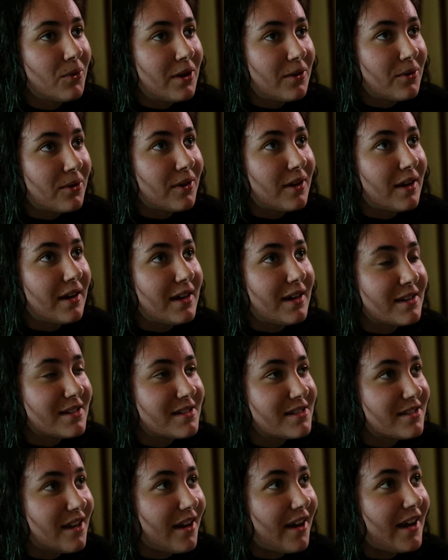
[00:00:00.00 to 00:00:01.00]
we were
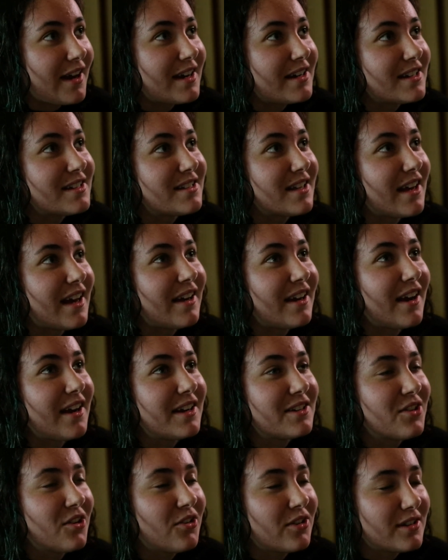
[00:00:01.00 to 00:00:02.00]
inside, and
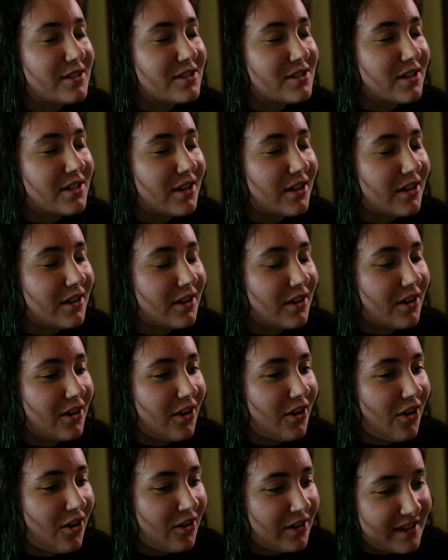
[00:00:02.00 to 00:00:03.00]
I'd gone into
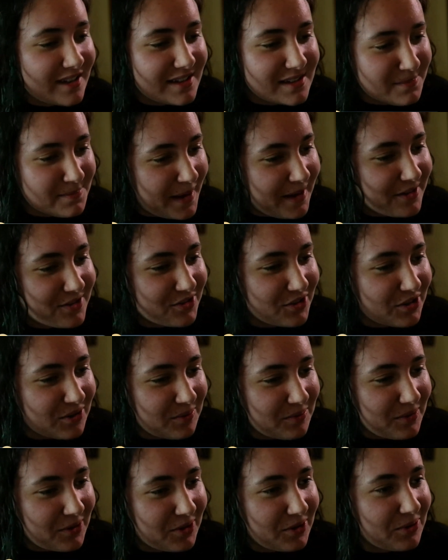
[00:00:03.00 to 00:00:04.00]
Ollie's
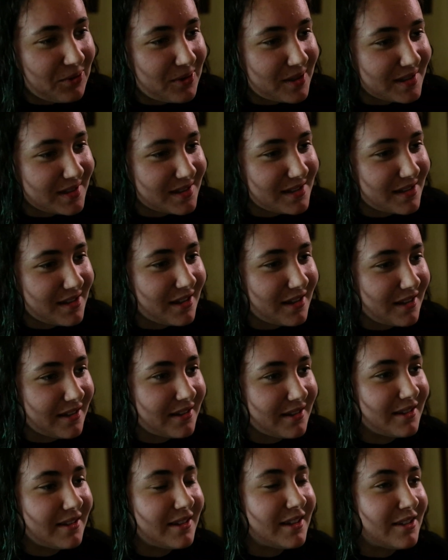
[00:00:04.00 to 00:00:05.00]
bedroom, who was
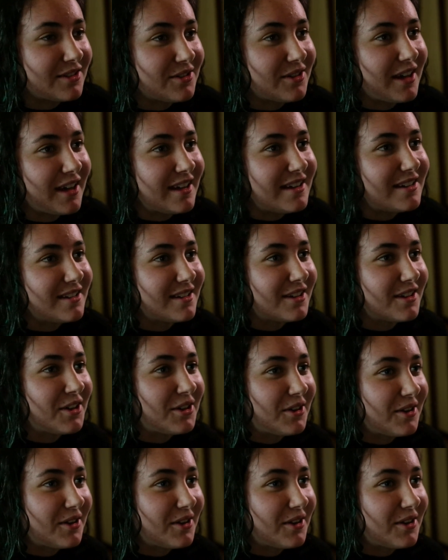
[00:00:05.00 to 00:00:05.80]
the little kid,